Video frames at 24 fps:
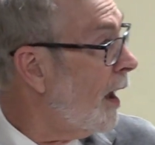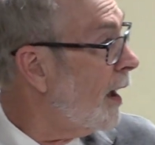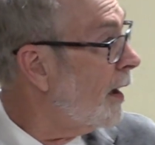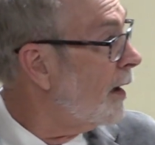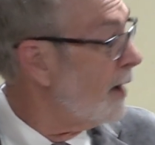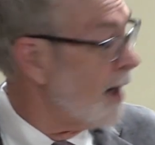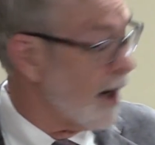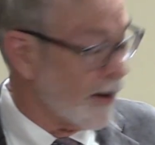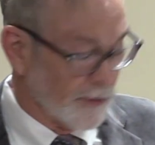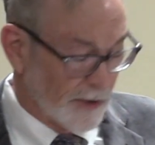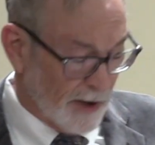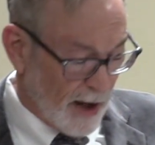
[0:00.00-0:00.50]

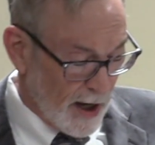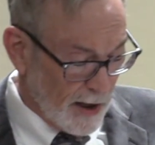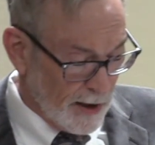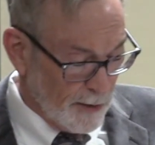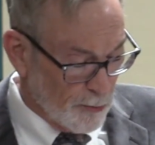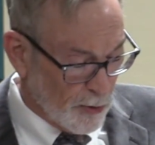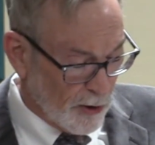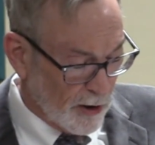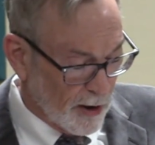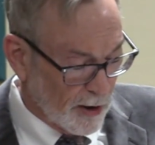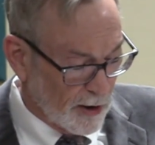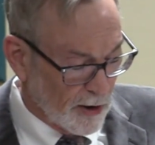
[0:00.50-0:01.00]
Now, Dottie
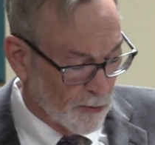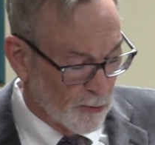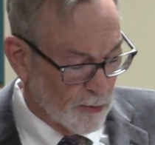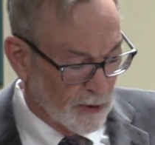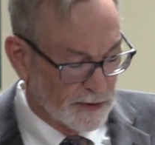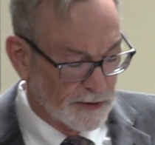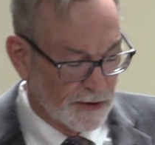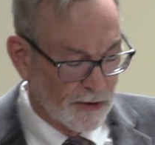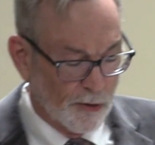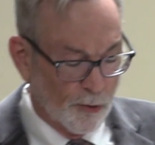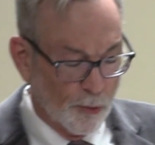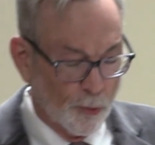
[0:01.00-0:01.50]
Parker
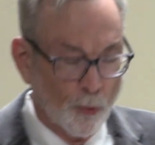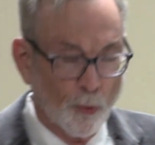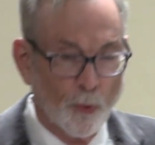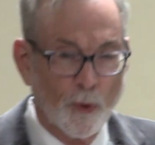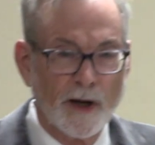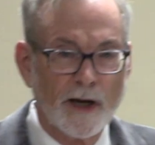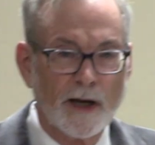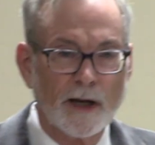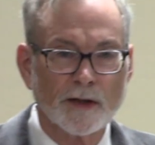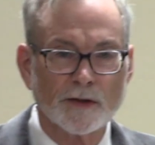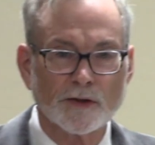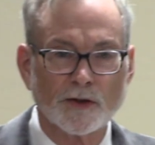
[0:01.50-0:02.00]
was the
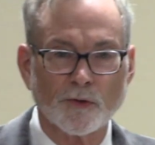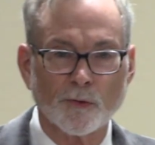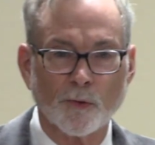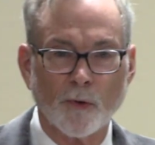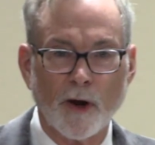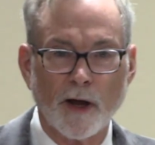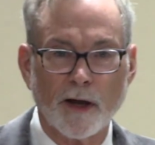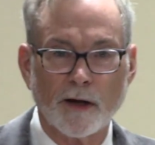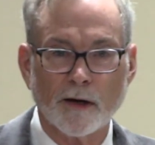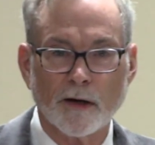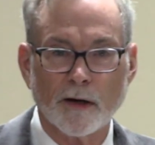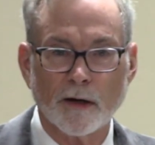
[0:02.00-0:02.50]
wittiest
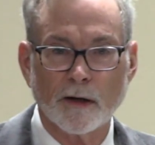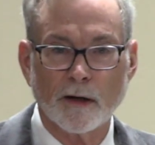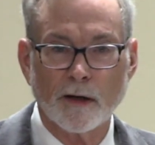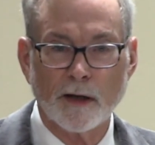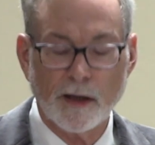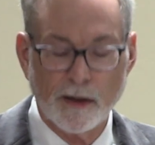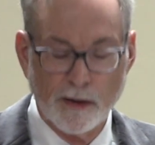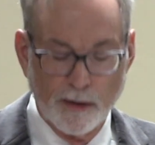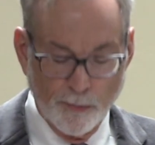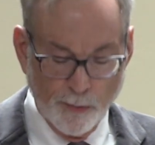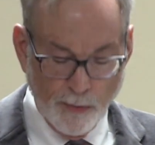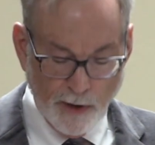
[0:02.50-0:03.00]
writer
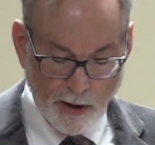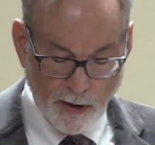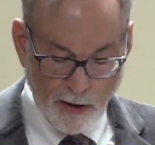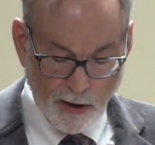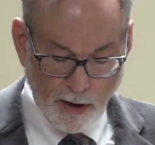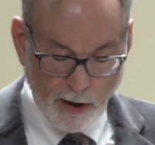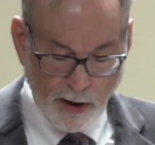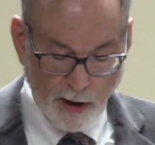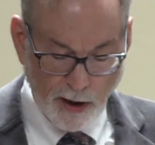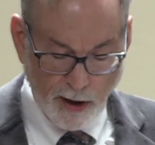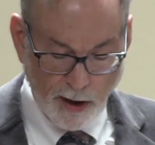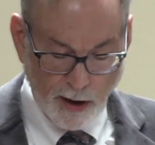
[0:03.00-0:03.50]
in
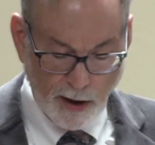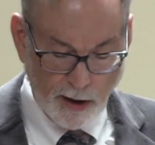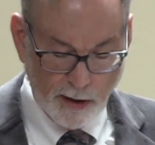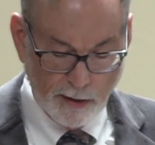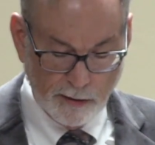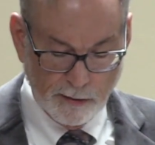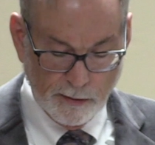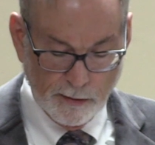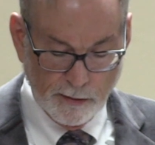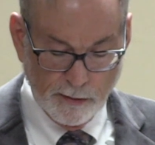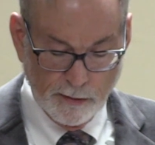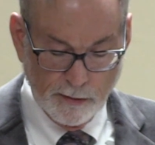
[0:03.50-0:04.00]
America at